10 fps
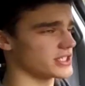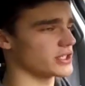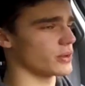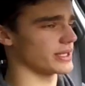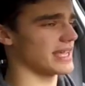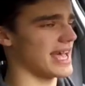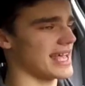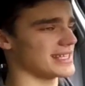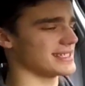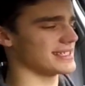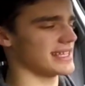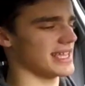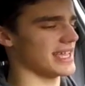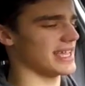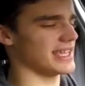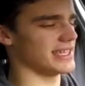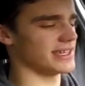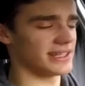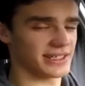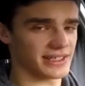so it has
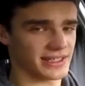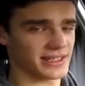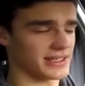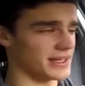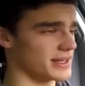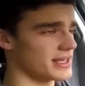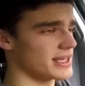a